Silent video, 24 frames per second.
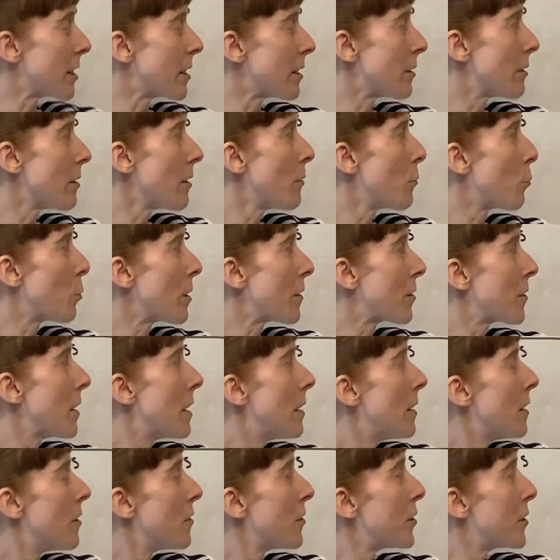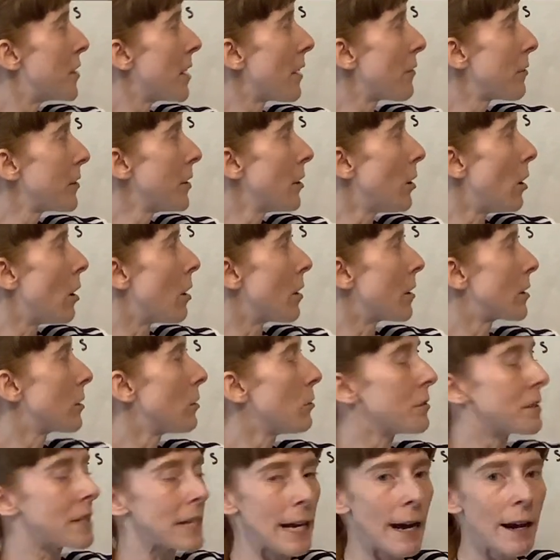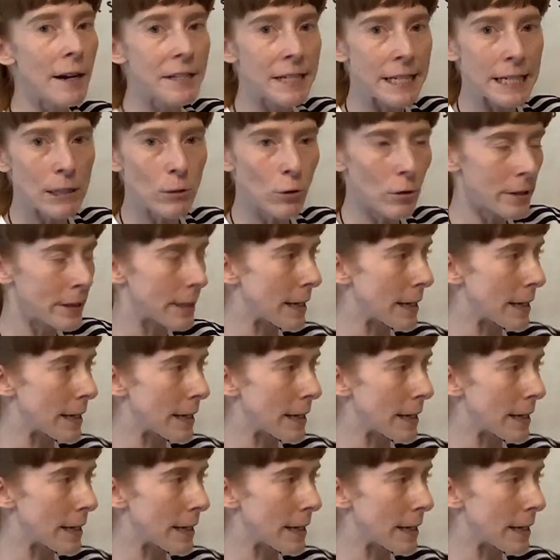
here with the definite article, did or